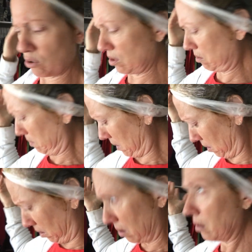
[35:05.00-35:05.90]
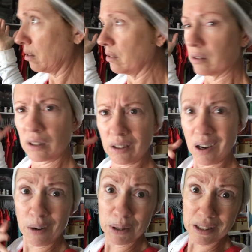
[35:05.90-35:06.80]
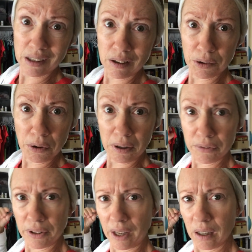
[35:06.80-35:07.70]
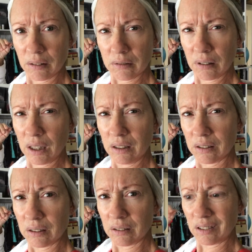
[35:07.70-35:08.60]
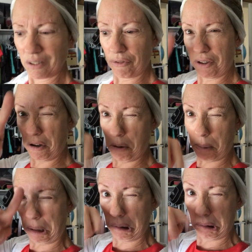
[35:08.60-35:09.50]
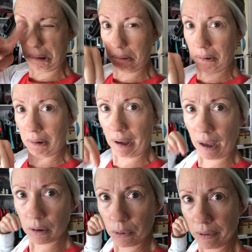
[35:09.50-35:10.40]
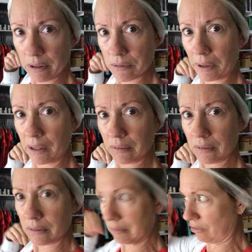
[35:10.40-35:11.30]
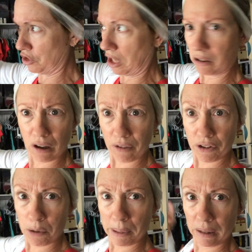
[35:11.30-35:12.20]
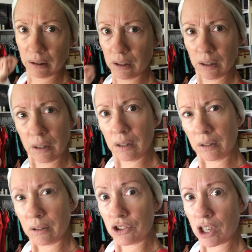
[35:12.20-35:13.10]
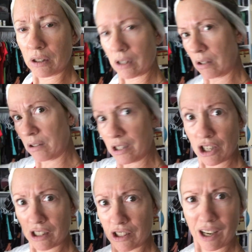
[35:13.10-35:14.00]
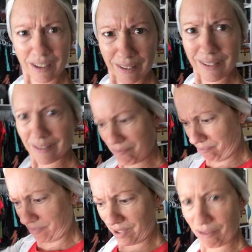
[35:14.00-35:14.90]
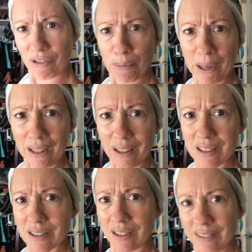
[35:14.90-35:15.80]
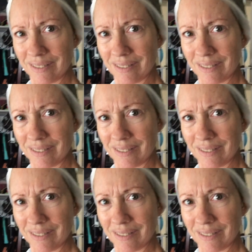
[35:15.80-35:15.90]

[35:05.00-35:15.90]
or, you know, I want to take all the credit for that, right? You fit all my categories, right? Checked off all my check, you know, the check check. You fit my list